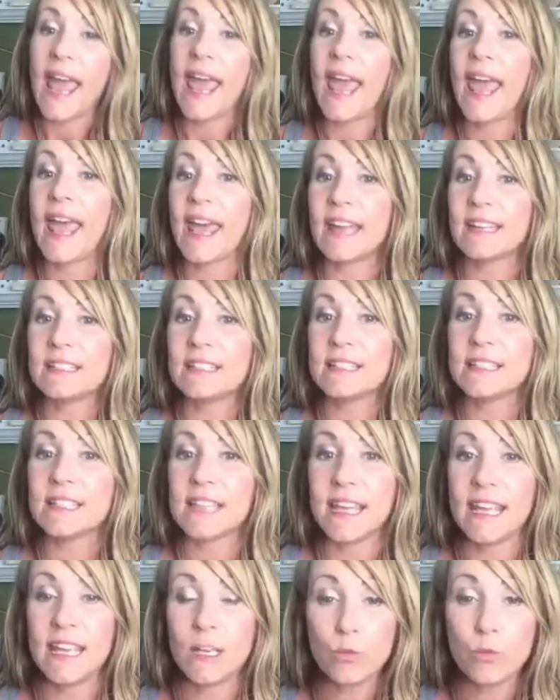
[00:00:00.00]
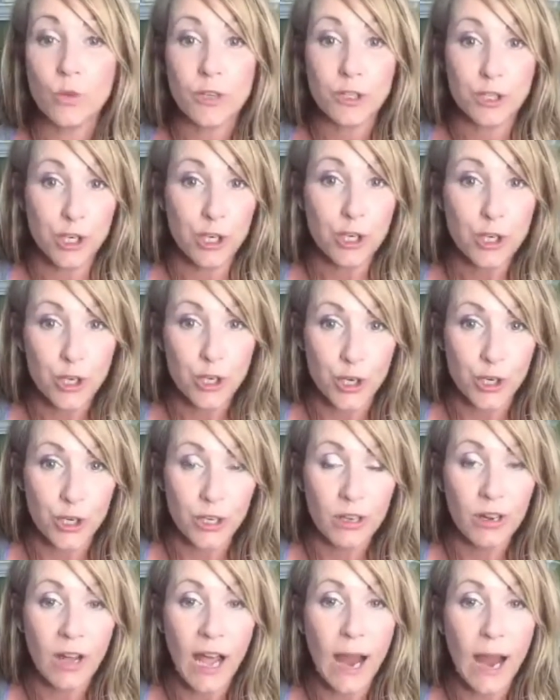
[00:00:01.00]
and in
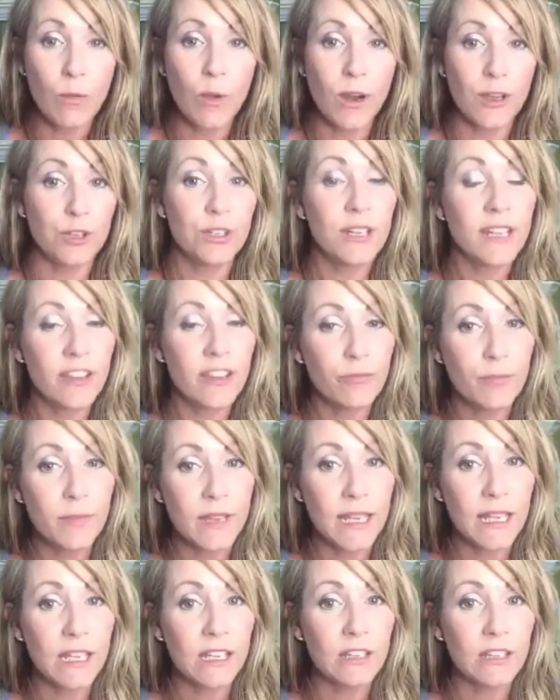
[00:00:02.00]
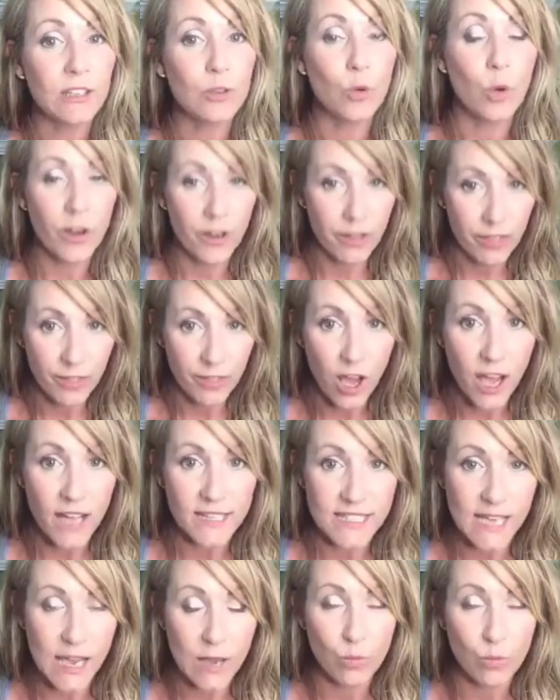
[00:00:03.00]
return, I want you to give me your
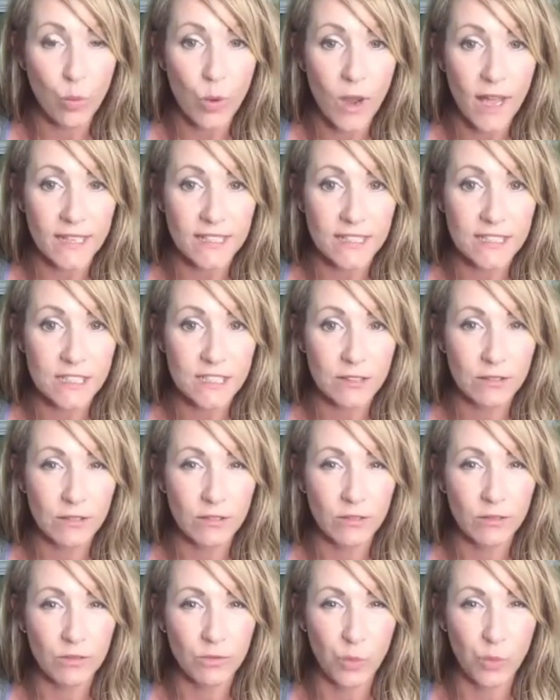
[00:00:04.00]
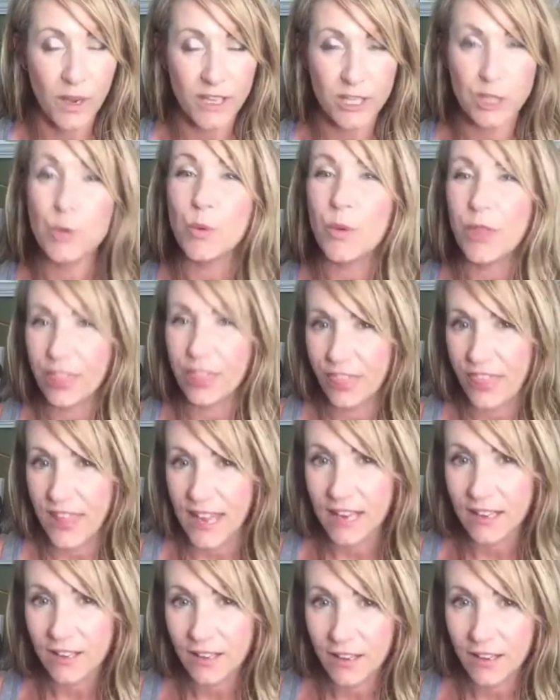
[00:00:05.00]
thoughts on what you
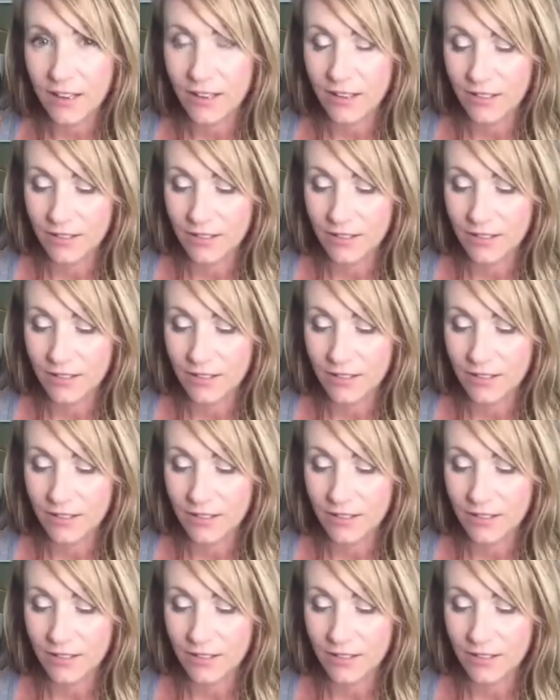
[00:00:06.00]
think